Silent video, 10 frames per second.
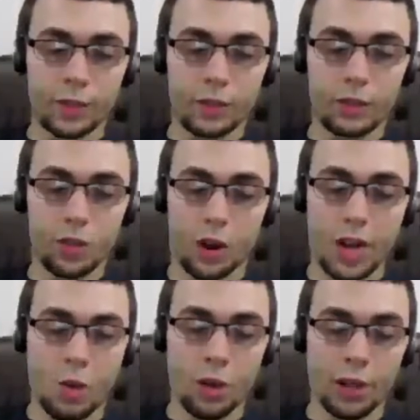You are
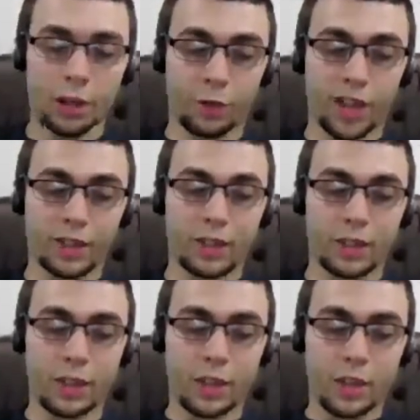equal in defense,
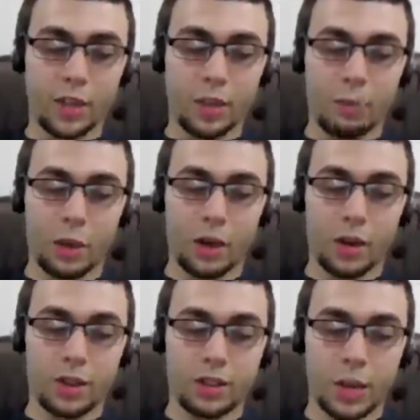but
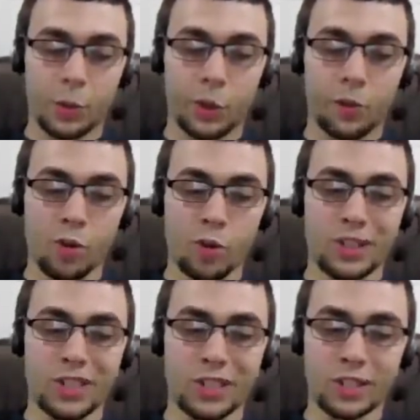Saber, you have more
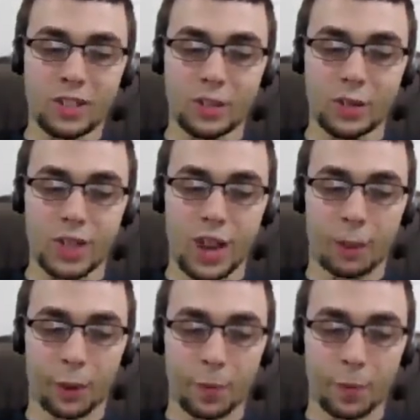resistance. So Saber.